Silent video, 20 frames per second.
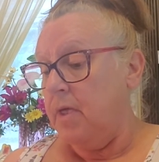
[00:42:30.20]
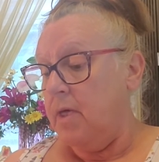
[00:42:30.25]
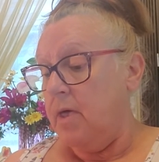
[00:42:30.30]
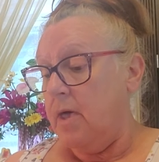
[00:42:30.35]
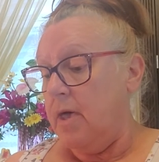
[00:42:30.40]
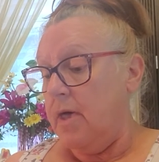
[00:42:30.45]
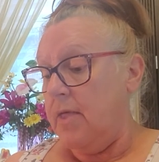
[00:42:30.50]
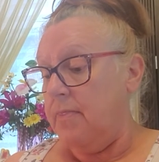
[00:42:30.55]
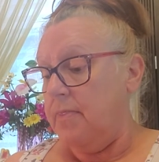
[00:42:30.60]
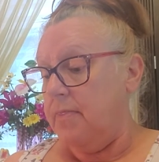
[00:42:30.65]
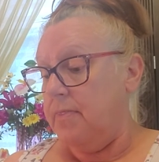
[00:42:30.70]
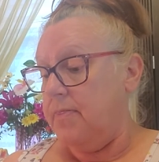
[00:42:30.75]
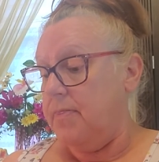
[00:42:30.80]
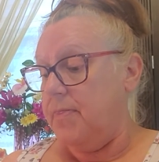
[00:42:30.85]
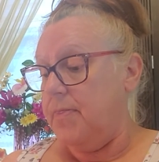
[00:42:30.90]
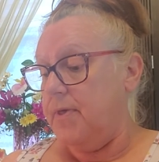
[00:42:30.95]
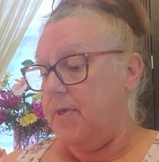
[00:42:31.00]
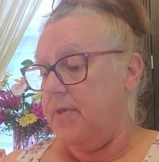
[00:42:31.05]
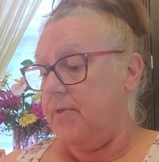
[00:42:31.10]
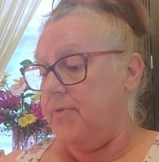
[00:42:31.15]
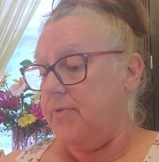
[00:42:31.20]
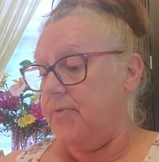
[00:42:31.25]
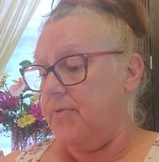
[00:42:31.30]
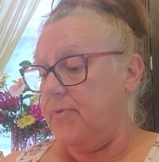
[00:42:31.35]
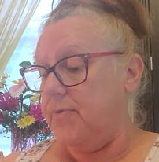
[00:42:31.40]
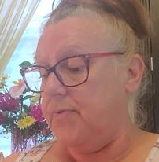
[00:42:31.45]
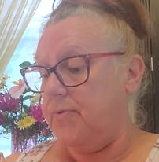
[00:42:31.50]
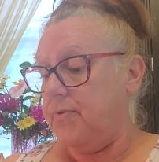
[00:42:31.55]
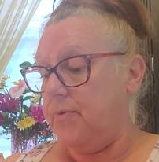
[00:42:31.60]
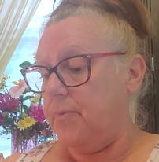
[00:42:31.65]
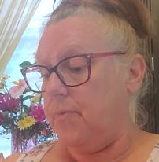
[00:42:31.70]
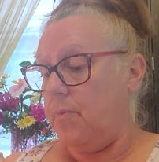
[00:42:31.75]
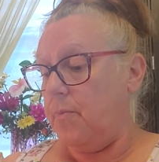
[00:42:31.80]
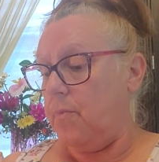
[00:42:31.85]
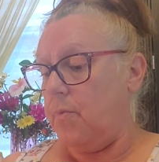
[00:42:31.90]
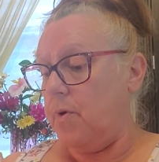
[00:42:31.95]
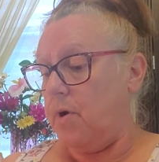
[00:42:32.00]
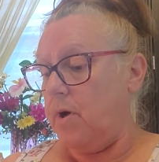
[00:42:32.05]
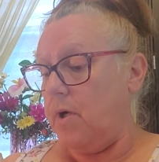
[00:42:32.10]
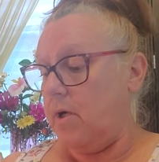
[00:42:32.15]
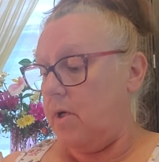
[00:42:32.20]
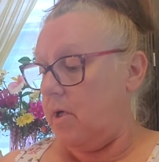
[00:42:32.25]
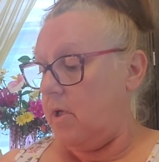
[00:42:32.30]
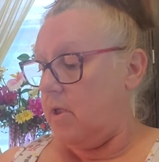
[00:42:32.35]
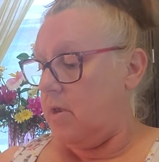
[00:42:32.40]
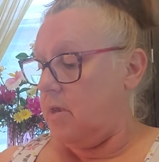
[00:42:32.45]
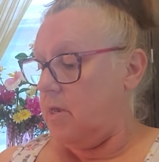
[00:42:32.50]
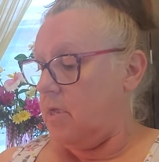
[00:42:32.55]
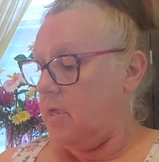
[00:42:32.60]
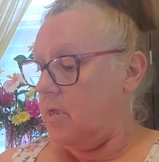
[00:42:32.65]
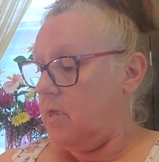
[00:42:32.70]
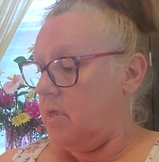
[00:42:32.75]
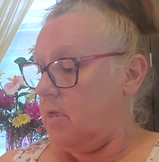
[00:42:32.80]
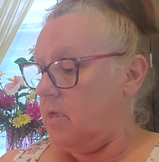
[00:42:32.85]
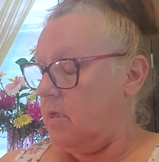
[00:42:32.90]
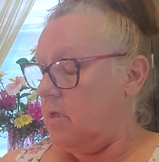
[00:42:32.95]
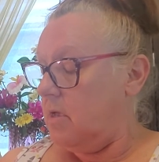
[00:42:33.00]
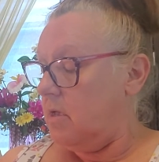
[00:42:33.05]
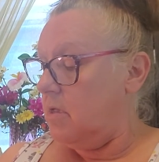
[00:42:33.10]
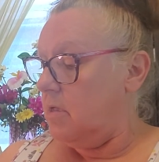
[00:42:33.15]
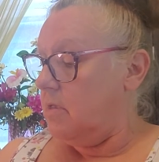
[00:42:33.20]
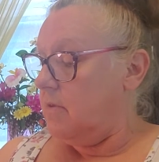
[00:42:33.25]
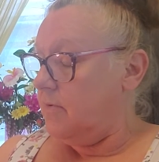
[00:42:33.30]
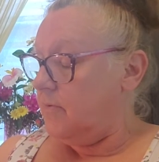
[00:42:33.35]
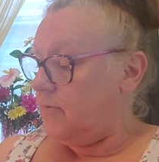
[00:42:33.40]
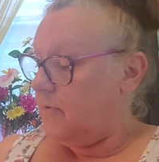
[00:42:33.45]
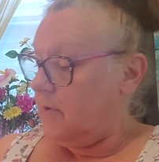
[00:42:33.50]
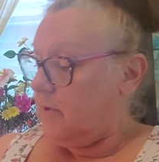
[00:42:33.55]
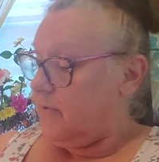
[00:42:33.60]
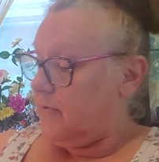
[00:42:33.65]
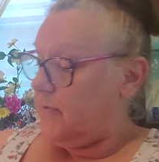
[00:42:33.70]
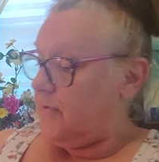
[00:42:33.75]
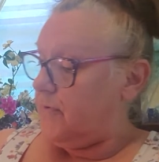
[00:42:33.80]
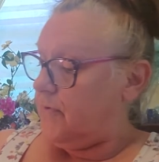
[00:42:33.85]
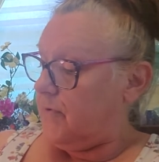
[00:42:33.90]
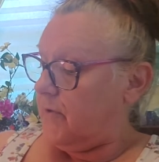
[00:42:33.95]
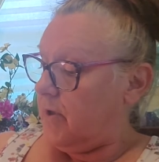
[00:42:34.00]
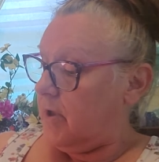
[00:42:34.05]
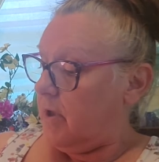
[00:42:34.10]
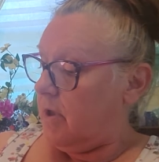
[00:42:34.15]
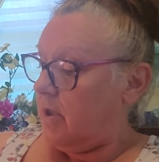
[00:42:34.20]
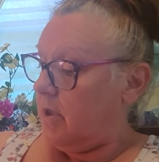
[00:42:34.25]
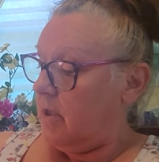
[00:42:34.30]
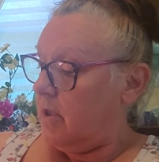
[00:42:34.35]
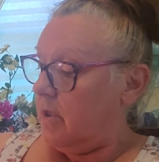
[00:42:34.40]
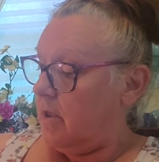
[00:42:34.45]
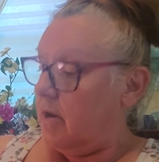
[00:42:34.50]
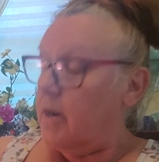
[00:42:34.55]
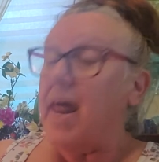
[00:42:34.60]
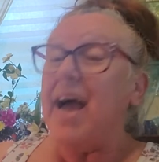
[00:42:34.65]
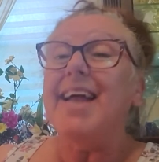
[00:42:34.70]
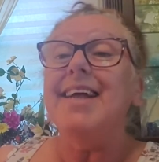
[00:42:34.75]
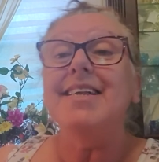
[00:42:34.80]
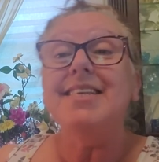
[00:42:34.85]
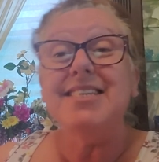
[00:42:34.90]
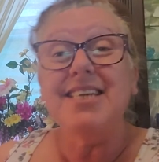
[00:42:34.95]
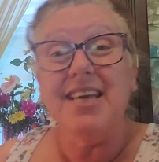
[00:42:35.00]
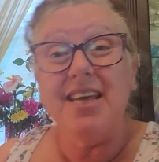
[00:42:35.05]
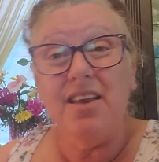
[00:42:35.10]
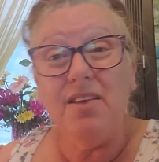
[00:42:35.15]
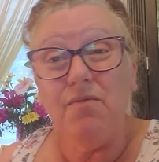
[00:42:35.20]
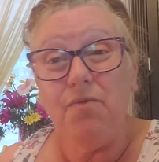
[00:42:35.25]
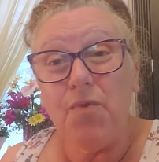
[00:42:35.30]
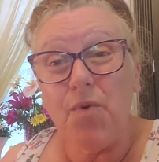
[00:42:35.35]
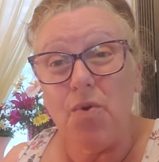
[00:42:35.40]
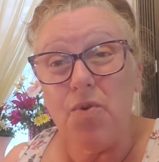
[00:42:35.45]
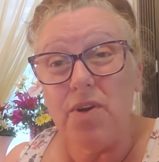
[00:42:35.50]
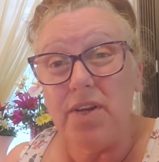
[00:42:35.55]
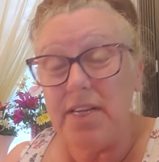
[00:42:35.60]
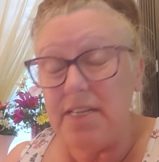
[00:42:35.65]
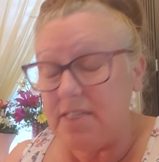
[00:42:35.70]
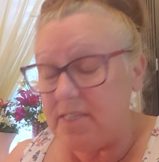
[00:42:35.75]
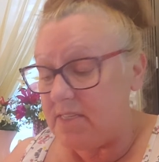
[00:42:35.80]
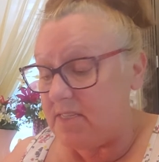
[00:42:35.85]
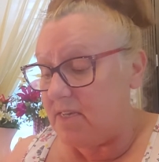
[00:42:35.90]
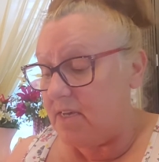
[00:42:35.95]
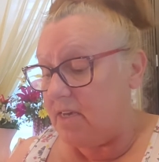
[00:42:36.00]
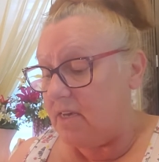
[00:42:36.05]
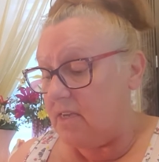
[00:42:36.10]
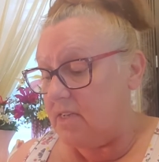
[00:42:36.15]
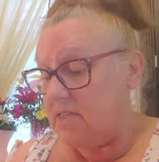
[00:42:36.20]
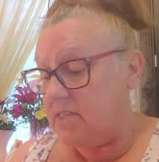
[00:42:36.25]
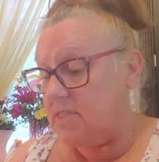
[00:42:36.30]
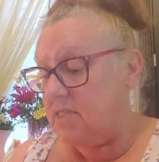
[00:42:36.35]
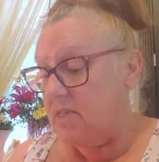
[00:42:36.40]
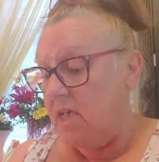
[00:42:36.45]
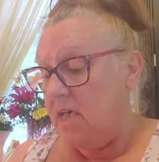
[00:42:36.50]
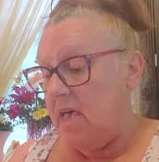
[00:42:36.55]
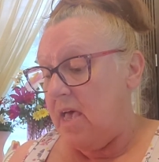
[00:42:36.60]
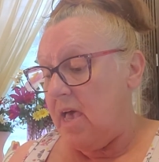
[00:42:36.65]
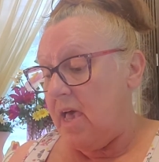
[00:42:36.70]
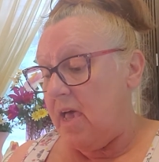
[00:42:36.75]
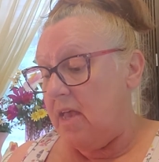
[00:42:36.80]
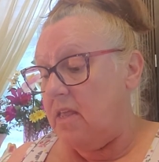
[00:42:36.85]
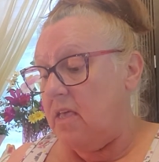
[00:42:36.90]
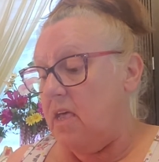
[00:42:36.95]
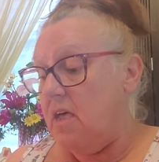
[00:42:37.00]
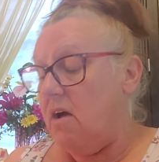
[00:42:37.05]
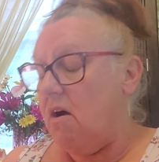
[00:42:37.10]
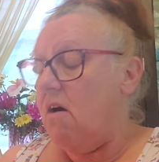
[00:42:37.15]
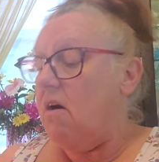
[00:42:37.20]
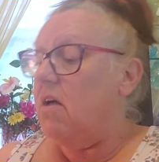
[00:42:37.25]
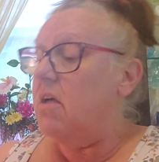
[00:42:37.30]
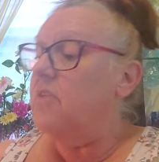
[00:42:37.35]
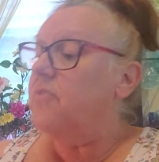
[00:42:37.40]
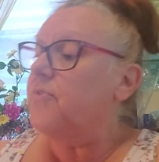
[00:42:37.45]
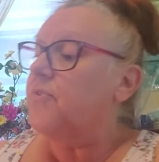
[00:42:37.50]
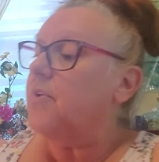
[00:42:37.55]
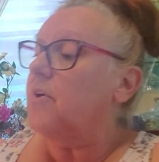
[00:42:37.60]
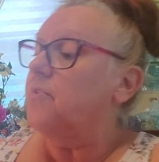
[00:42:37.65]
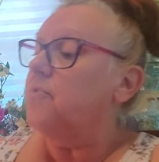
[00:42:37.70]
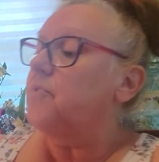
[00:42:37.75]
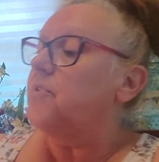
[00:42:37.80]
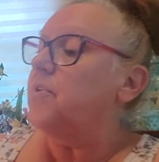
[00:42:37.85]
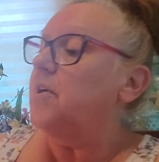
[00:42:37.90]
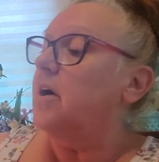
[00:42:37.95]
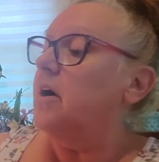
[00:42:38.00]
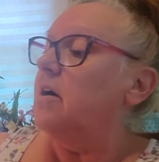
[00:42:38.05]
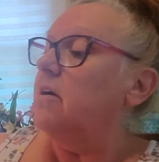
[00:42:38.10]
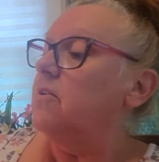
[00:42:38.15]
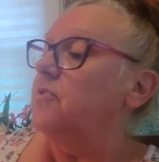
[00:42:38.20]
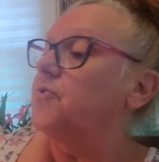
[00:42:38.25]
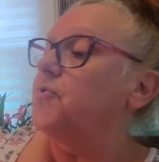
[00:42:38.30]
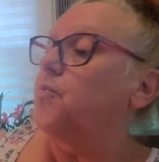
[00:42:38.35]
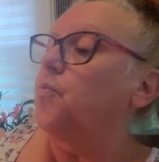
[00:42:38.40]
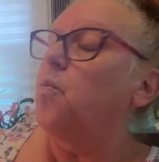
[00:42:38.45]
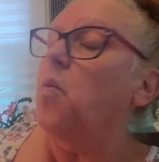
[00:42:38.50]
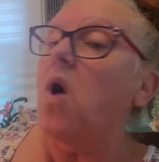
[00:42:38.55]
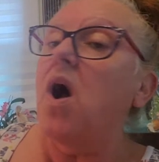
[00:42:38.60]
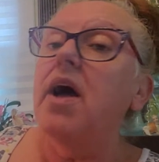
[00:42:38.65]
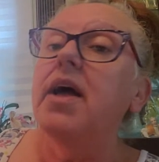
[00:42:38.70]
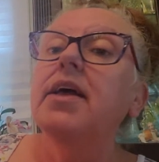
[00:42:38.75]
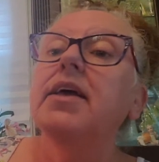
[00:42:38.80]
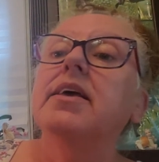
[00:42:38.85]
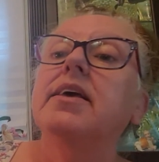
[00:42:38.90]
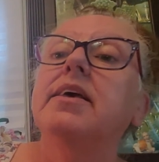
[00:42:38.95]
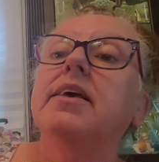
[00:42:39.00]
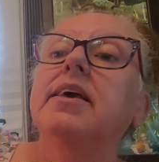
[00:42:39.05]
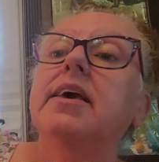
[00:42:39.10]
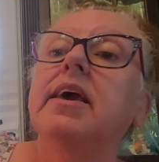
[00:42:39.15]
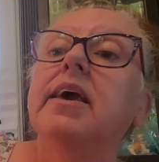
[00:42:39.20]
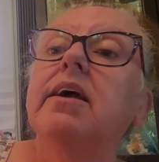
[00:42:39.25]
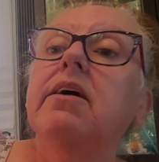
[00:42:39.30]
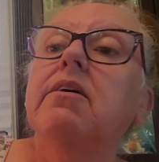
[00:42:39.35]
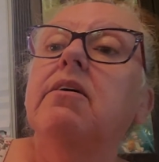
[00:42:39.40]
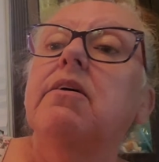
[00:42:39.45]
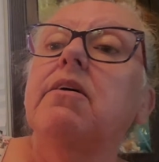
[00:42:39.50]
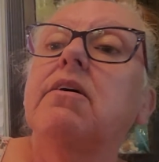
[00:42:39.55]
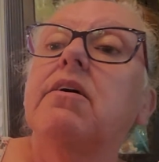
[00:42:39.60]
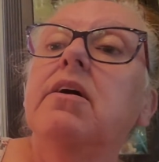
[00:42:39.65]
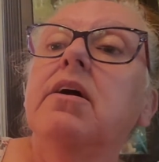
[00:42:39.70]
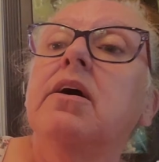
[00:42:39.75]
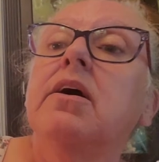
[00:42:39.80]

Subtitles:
And this one is, let's see, 1946. And it also tells what year